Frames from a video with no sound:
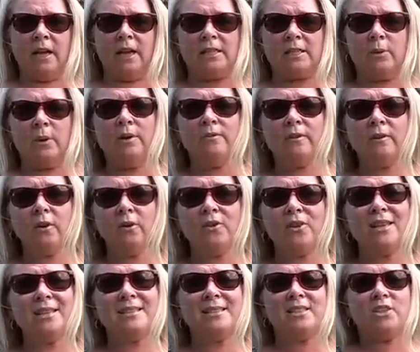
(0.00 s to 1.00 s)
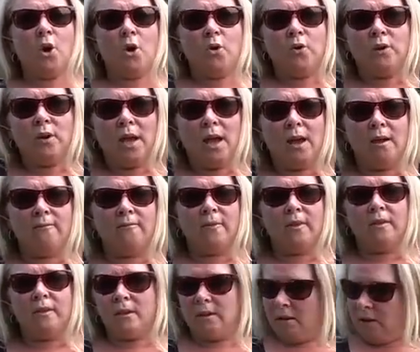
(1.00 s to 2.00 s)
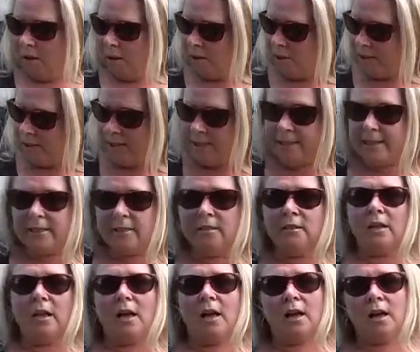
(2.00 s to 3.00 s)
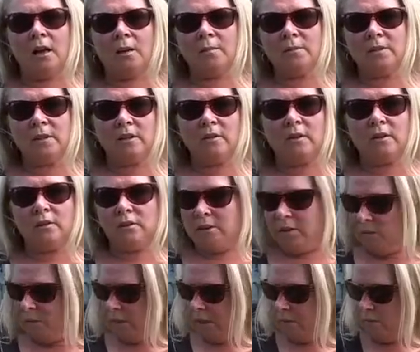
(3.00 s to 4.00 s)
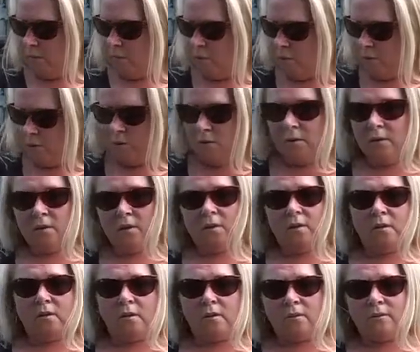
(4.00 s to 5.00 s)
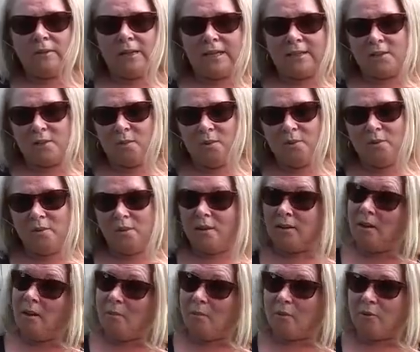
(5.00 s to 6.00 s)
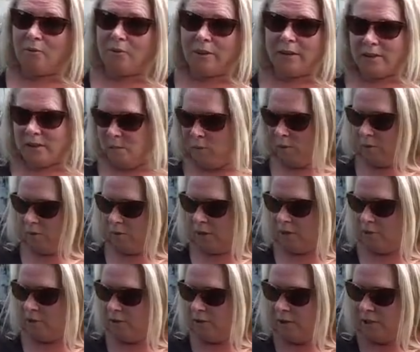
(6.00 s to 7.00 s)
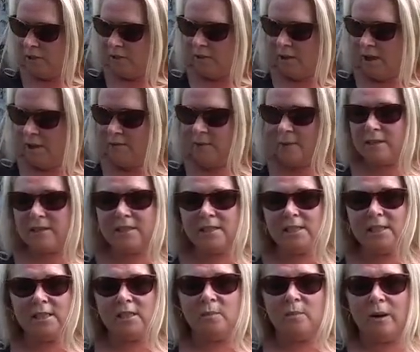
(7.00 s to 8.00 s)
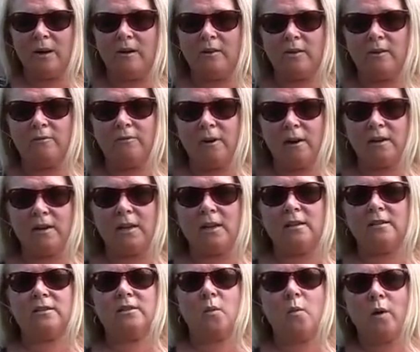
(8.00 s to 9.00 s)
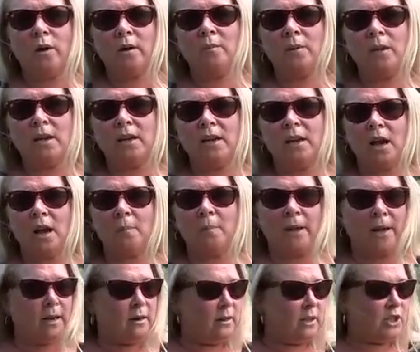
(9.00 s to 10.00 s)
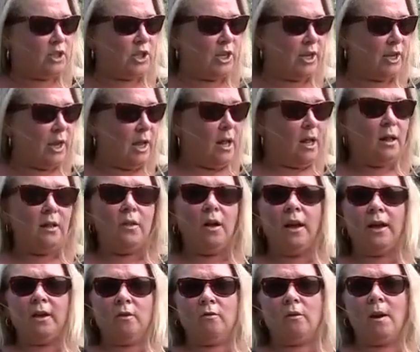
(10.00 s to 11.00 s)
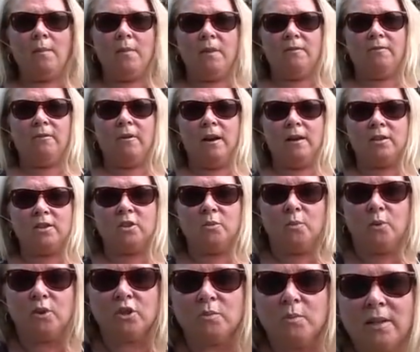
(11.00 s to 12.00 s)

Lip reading: So even though these don't have the steel arms, they're a little bit more flexible, a lot more flexible. They do still have the steel bar at the front here, so when I'm getting up out of the chair, I grab the front to push